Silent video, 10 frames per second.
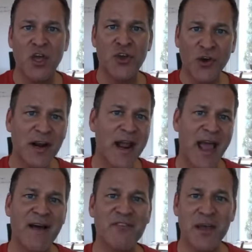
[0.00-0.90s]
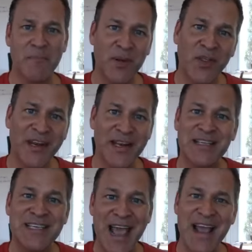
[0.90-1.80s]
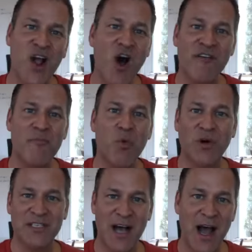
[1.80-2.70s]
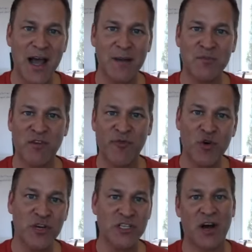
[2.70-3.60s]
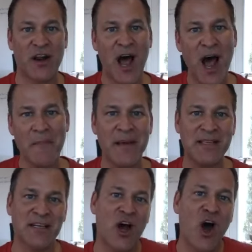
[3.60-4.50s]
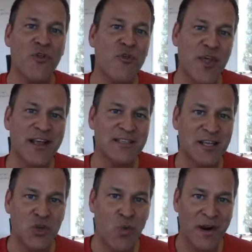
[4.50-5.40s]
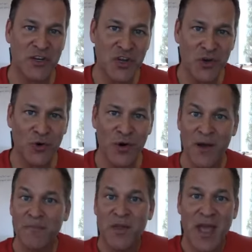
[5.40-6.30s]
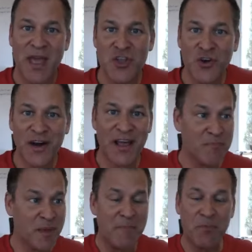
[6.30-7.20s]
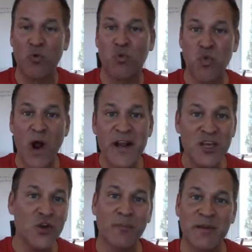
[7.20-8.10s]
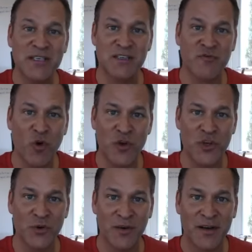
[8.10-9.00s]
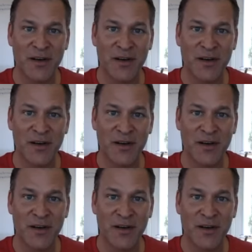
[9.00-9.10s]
you're gonna have the ability to take off more time to focus on hobbies and other things that you wanna do, and you're gonna have people running your business for you.